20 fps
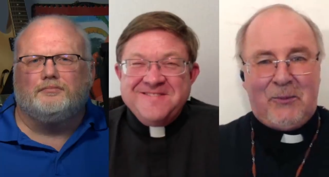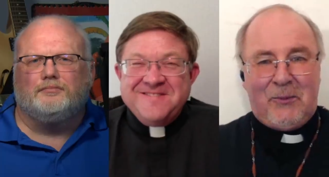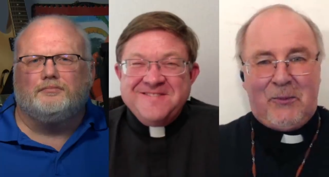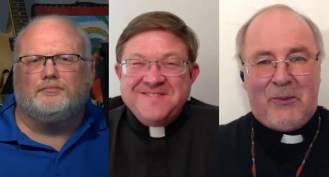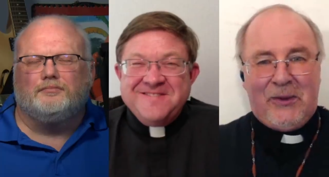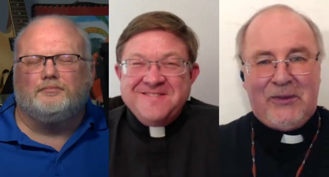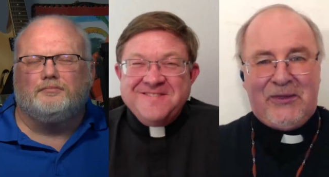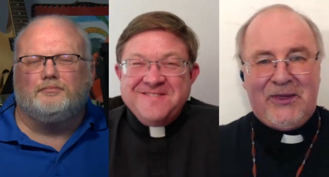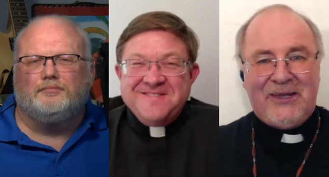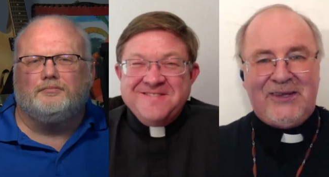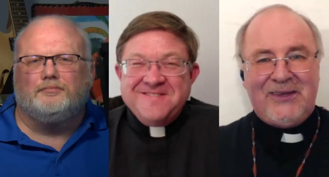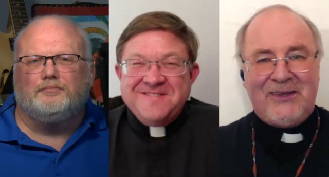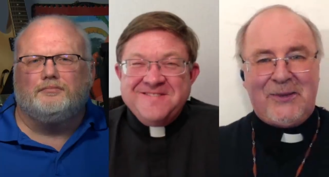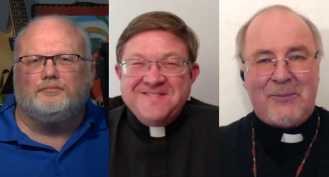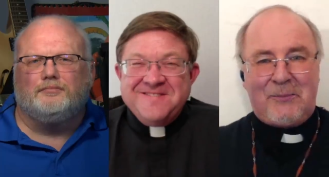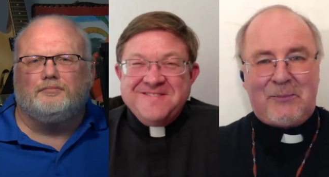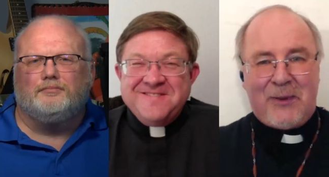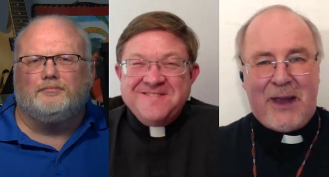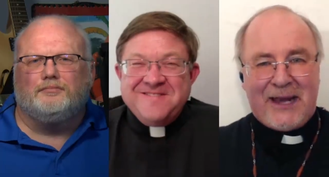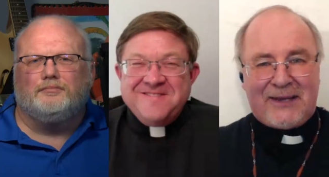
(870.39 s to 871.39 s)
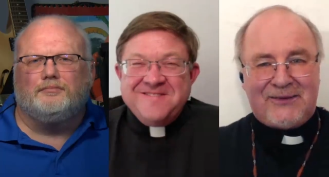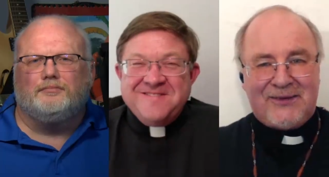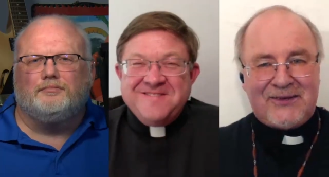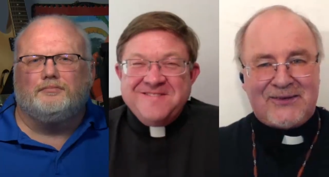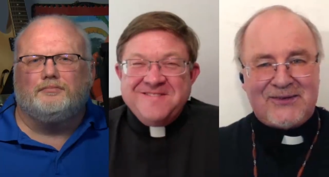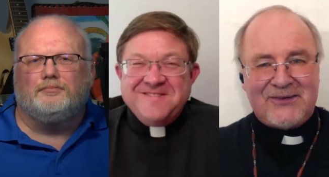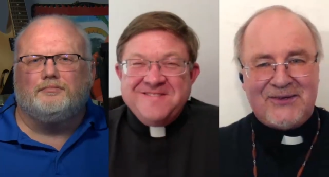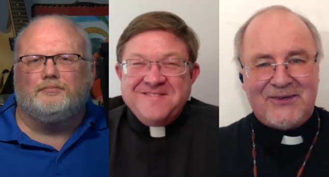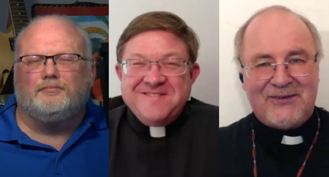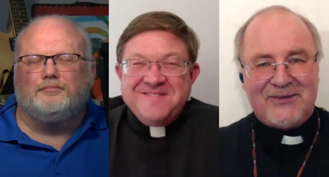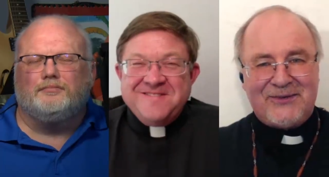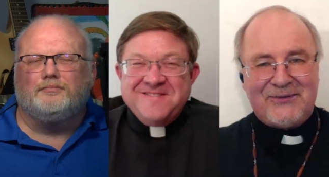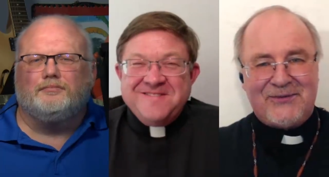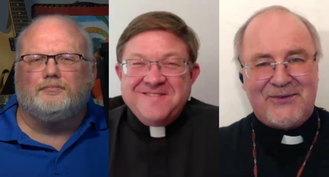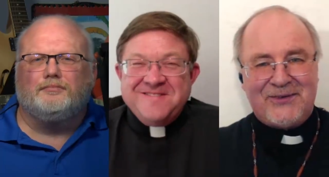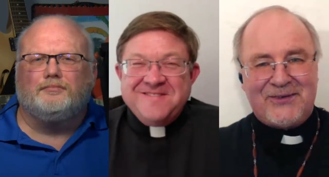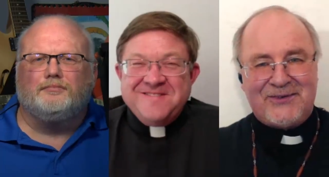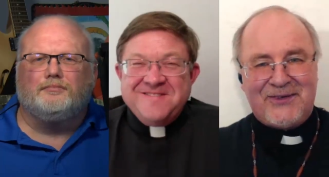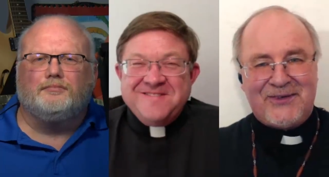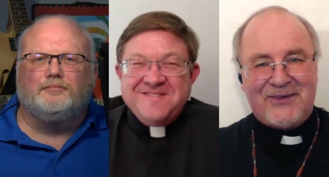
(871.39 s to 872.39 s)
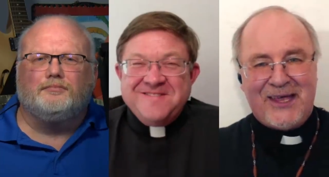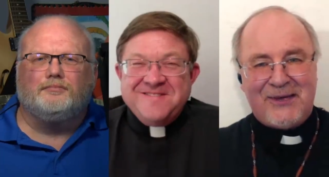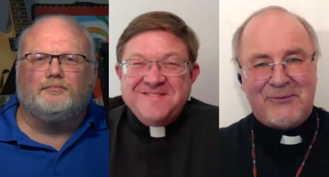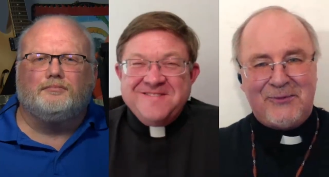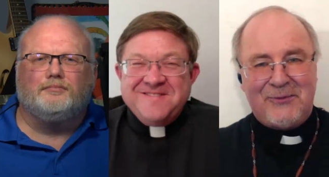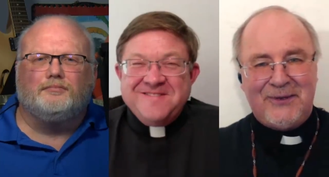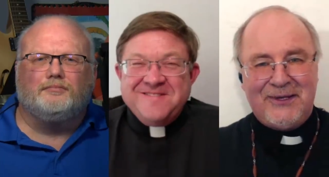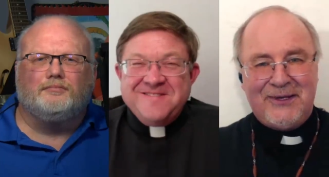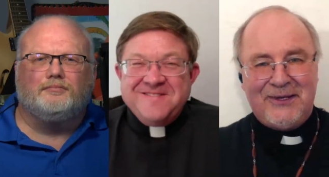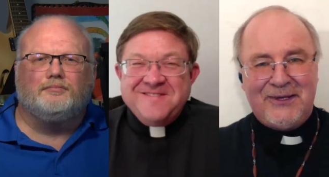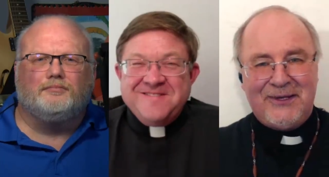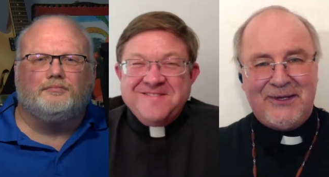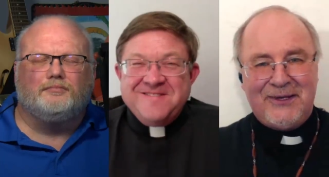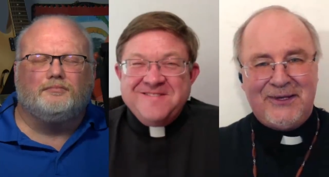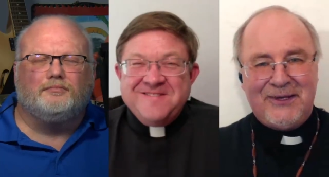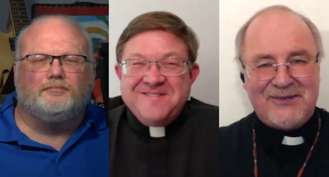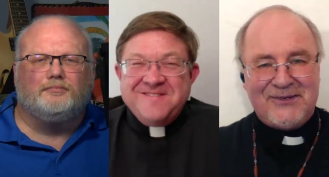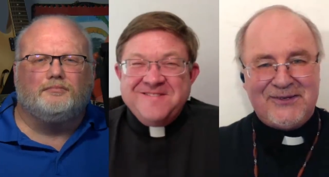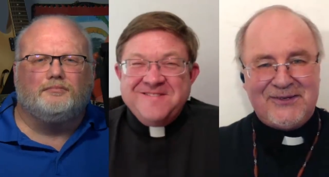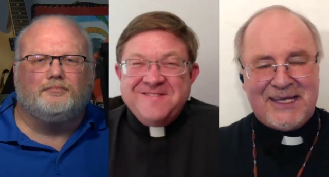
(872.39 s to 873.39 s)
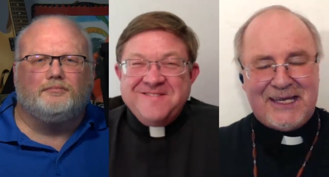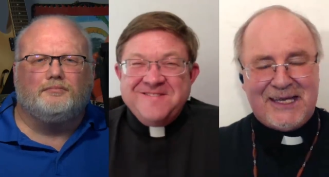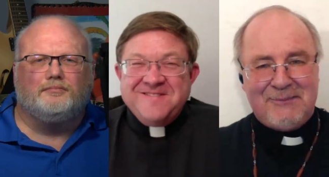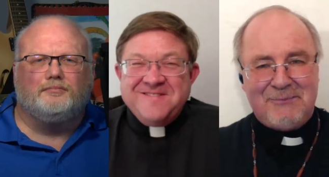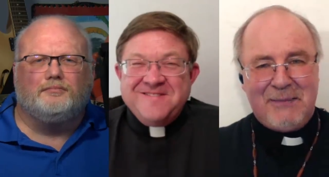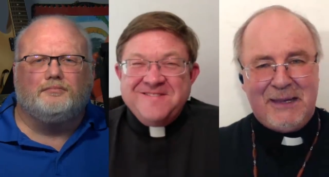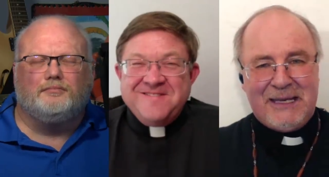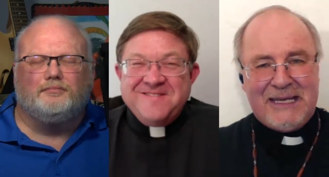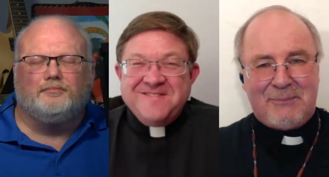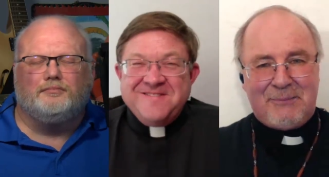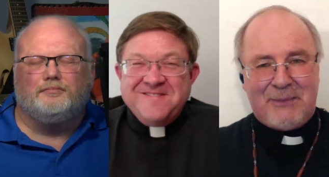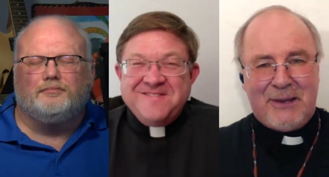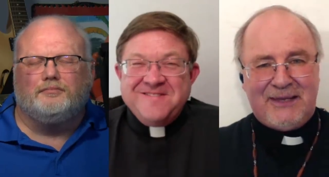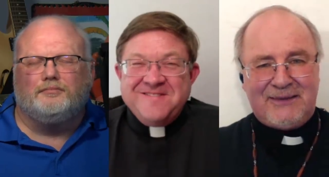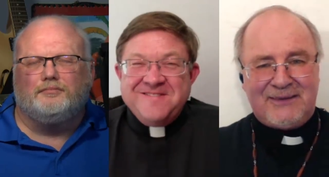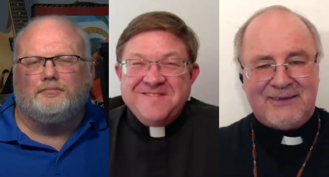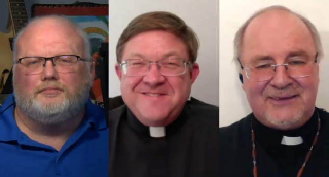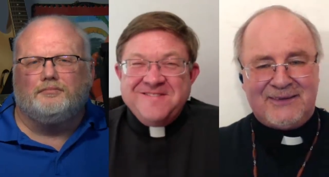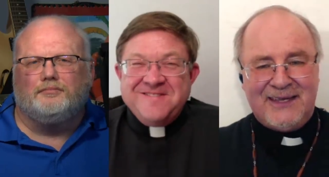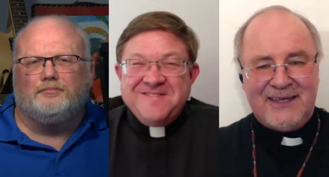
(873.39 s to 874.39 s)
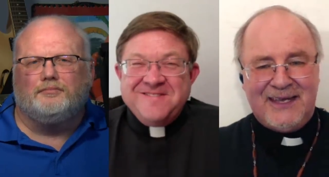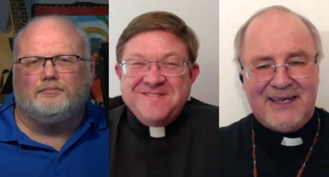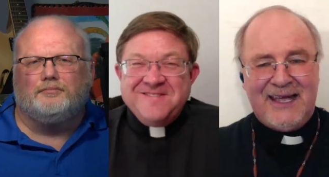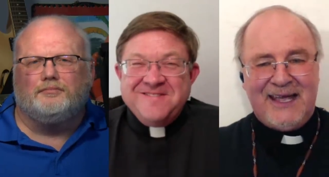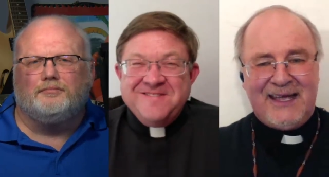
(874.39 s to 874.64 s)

Speaker 1: within the practitioners of the state religion in many places.